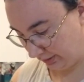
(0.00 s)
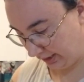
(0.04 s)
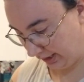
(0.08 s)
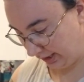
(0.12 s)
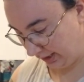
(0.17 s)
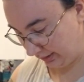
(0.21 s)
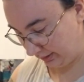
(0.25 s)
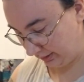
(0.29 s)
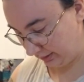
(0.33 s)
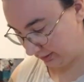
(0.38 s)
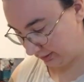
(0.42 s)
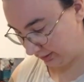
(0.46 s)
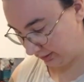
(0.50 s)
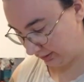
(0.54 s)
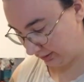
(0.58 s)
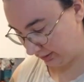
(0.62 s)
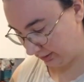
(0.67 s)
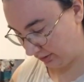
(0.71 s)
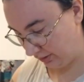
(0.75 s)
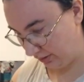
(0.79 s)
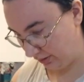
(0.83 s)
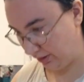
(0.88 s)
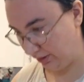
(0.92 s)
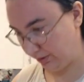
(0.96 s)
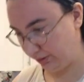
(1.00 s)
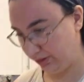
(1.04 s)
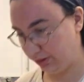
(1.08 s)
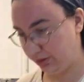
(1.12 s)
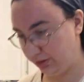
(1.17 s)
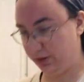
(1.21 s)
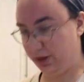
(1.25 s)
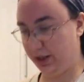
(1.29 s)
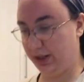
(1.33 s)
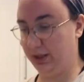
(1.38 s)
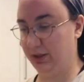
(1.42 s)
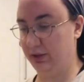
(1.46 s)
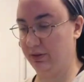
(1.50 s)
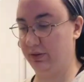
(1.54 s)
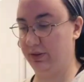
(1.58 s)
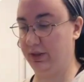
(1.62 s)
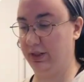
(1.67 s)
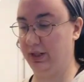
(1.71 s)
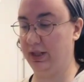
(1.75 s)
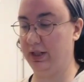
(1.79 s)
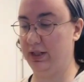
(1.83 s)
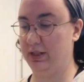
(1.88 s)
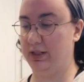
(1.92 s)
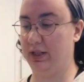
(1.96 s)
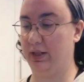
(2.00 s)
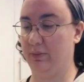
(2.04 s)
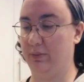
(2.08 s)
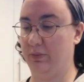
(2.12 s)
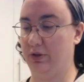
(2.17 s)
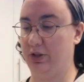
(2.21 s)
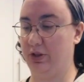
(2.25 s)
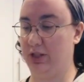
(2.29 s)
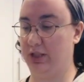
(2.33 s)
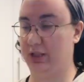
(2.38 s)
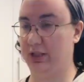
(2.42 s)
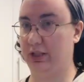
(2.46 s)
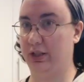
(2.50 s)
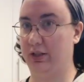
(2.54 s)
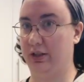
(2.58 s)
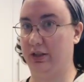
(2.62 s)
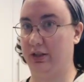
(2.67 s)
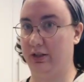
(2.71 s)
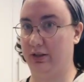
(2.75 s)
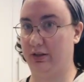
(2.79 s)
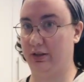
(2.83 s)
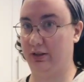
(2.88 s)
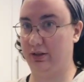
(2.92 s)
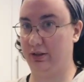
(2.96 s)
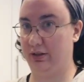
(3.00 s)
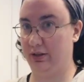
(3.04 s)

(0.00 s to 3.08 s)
that's all the dry ingredients, and we're just gonna